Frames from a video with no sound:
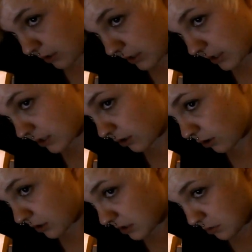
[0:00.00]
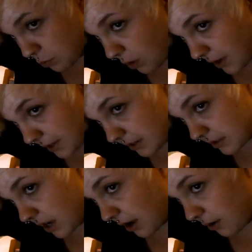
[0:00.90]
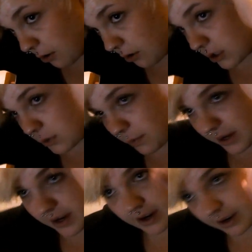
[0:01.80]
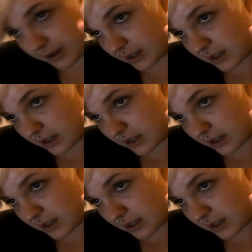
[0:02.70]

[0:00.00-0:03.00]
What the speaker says: All this is white as hell, all this bit here.